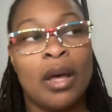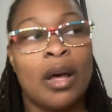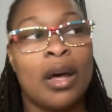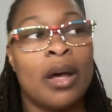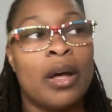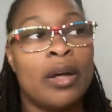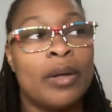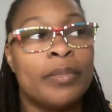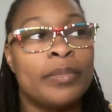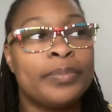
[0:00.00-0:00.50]

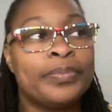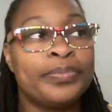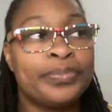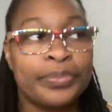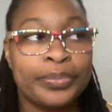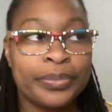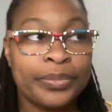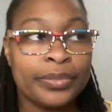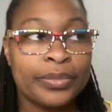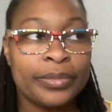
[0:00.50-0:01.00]
Um,
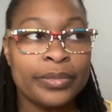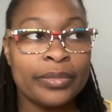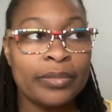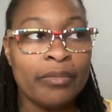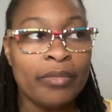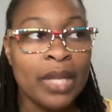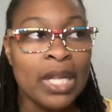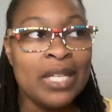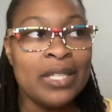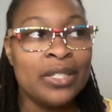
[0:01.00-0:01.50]

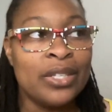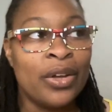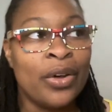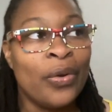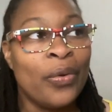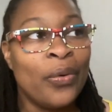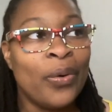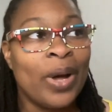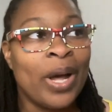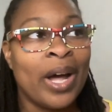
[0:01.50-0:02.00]

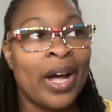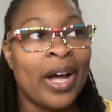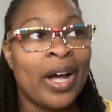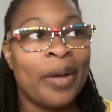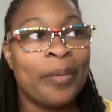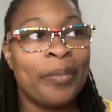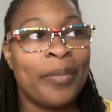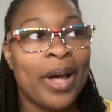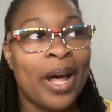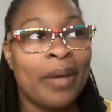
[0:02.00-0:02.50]
so
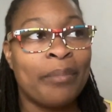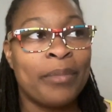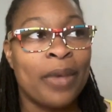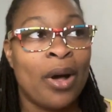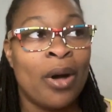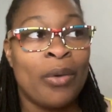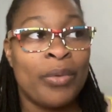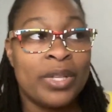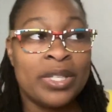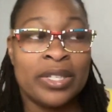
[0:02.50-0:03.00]
um, I'm
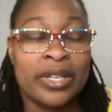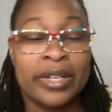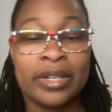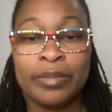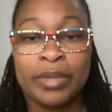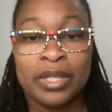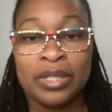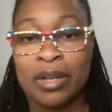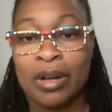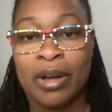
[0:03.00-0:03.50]
always going to
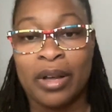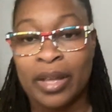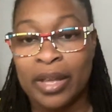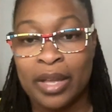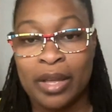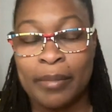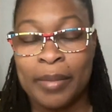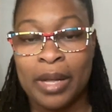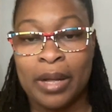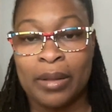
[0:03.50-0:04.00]
be
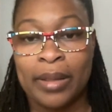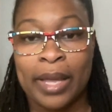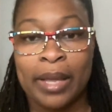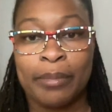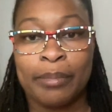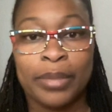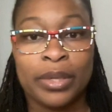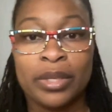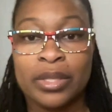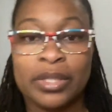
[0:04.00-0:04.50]
talking about
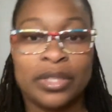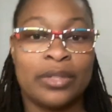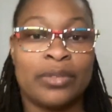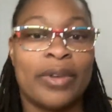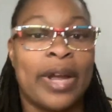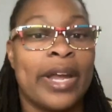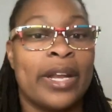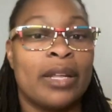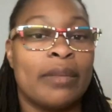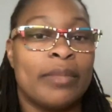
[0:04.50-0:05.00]
like books and
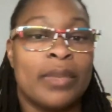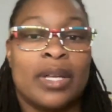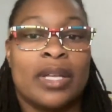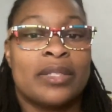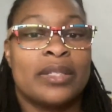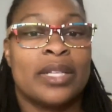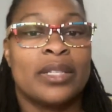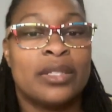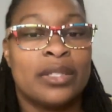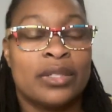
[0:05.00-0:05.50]
writing
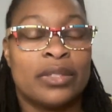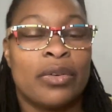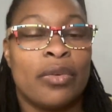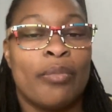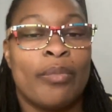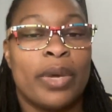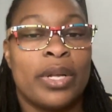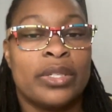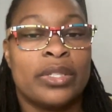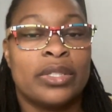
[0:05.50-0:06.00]
because that's so
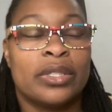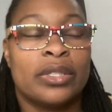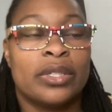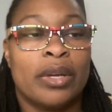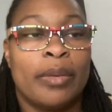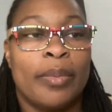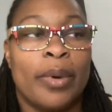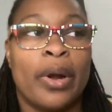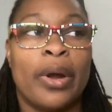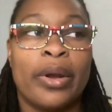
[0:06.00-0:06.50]
much
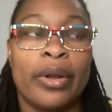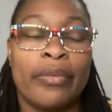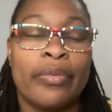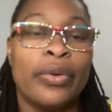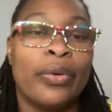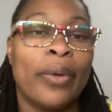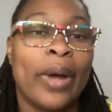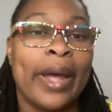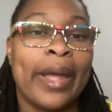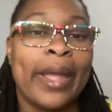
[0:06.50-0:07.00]
a part of
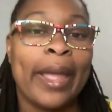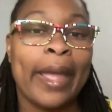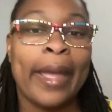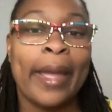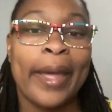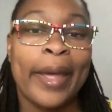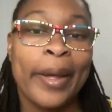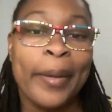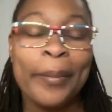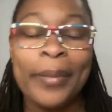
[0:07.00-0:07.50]
who I
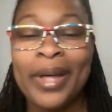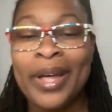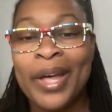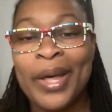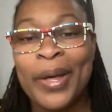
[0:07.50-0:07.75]
am.